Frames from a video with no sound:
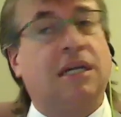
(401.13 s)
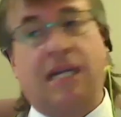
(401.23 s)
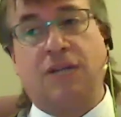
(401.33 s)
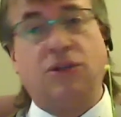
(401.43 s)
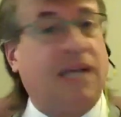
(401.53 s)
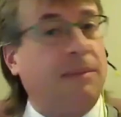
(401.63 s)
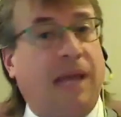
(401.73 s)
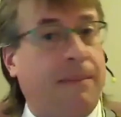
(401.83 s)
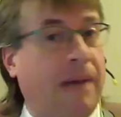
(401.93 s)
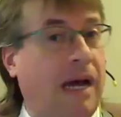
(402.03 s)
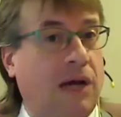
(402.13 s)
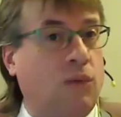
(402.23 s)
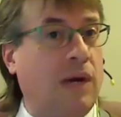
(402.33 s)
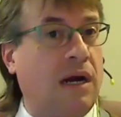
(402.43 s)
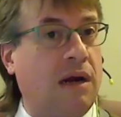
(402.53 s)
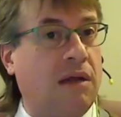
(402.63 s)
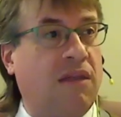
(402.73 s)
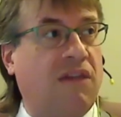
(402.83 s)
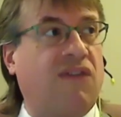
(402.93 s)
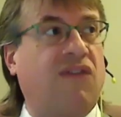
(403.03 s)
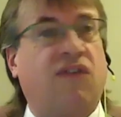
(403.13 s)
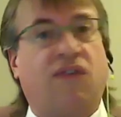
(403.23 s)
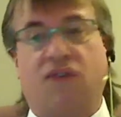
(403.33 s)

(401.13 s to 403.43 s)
can you tell me about where this